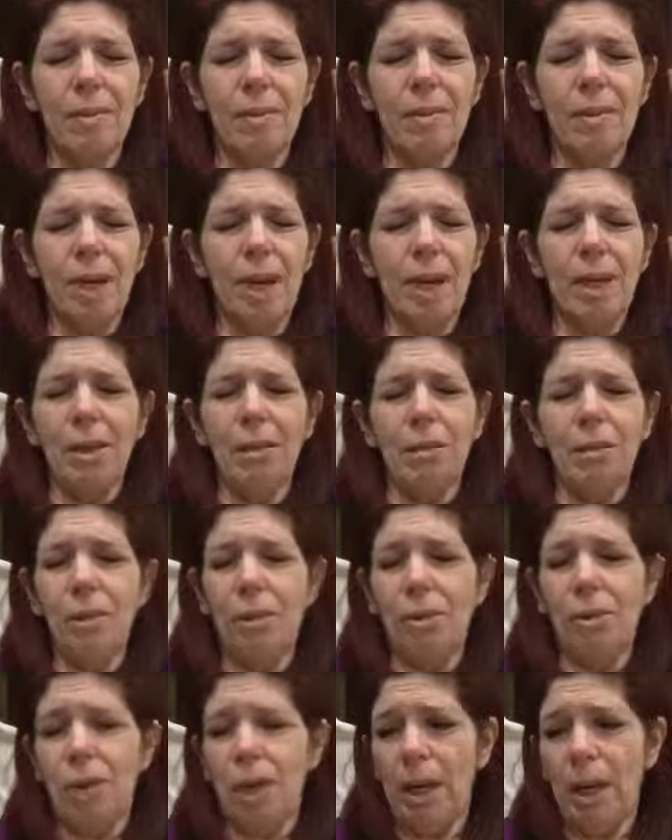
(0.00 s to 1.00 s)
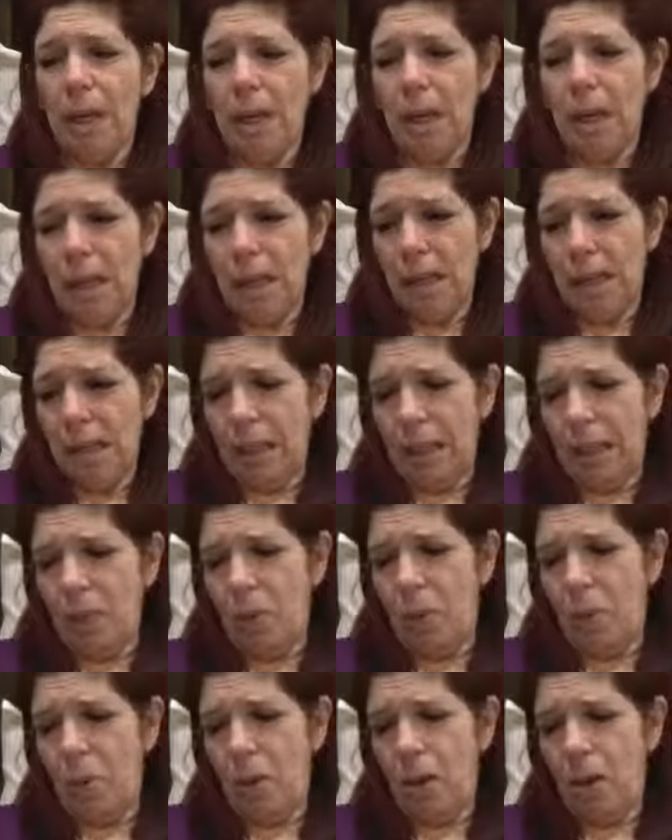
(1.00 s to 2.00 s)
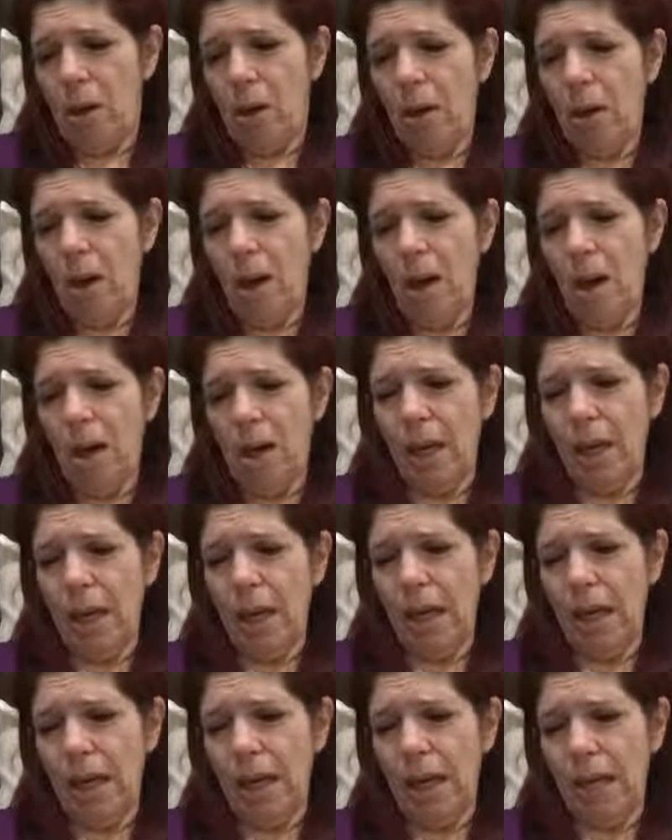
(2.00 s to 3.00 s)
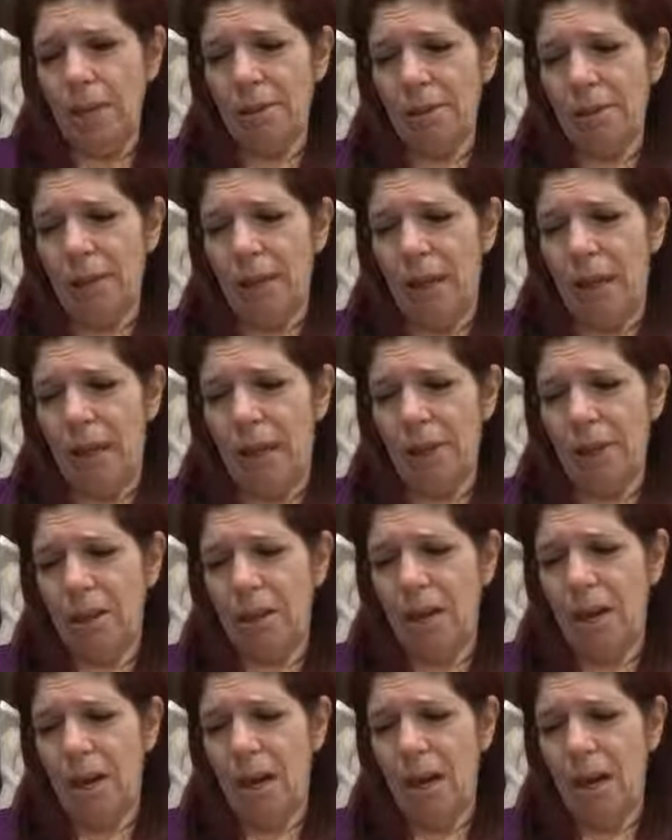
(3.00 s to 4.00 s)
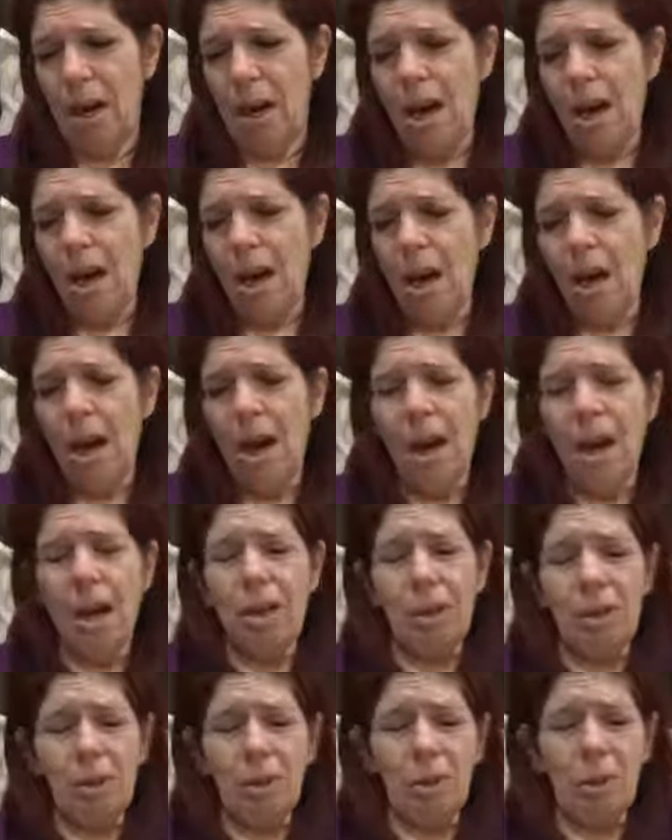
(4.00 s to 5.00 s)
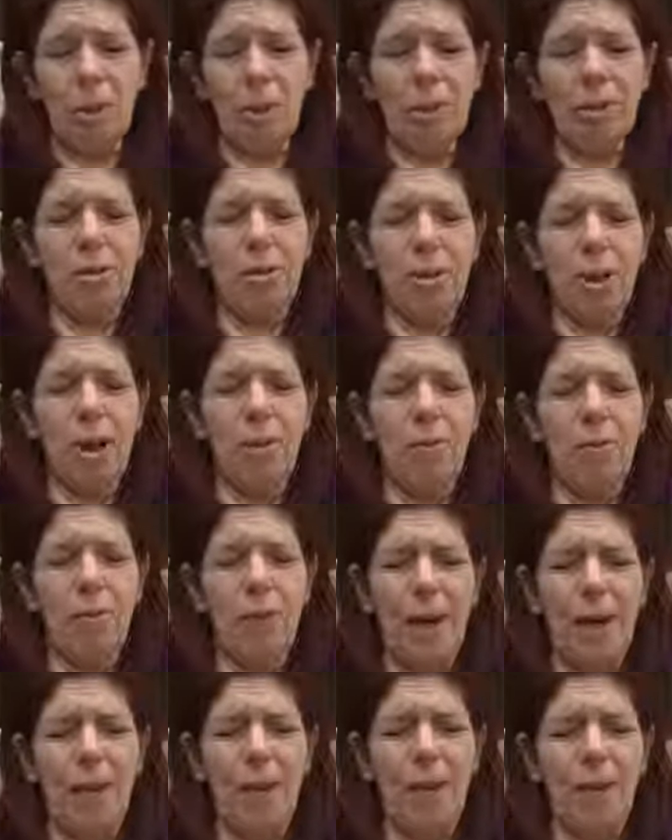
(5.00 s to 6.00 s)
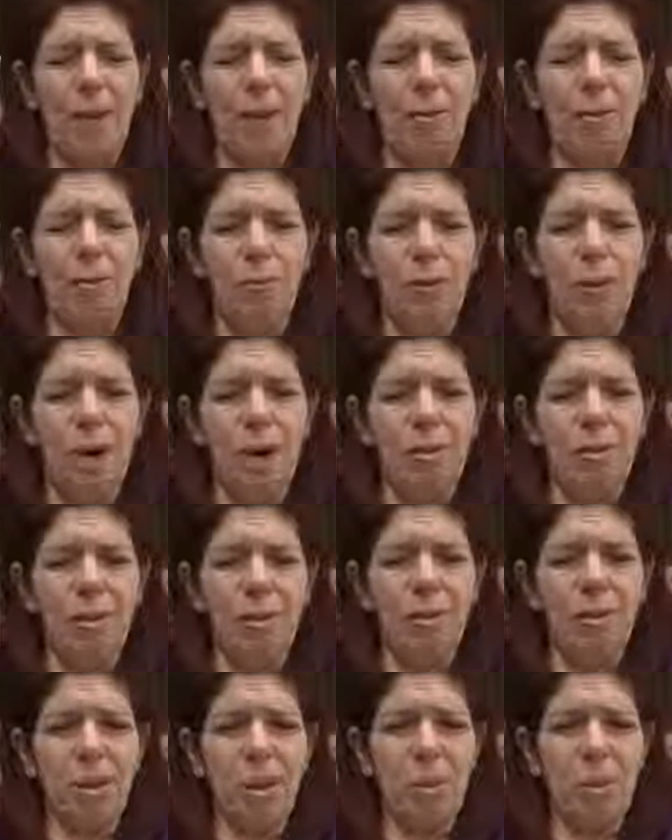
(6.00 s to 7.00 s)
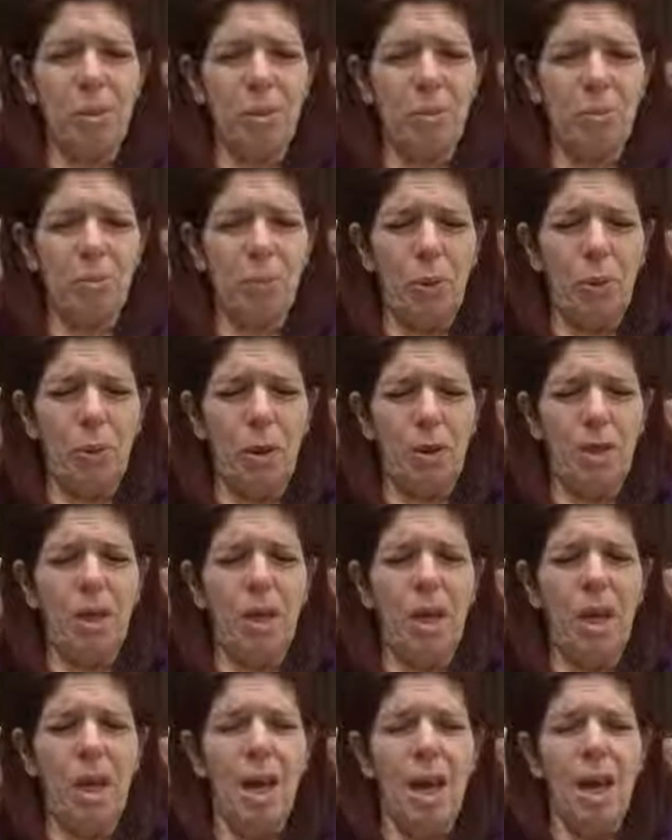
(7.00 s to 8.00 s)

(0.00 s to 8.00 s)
I don't know that I get it anymore. I guess I just want to stop fighting. I've fought since I was born.